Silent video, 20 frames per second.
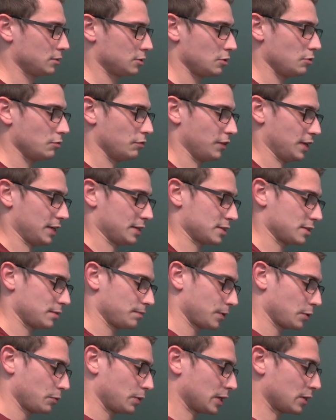two things.
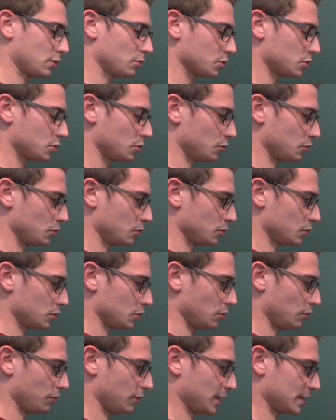We are going to do
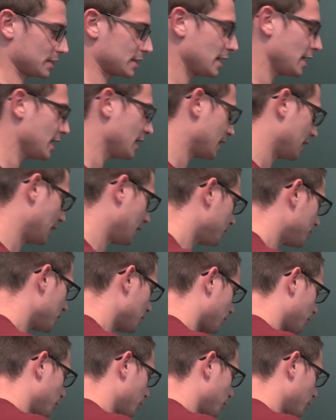two things. Namely, the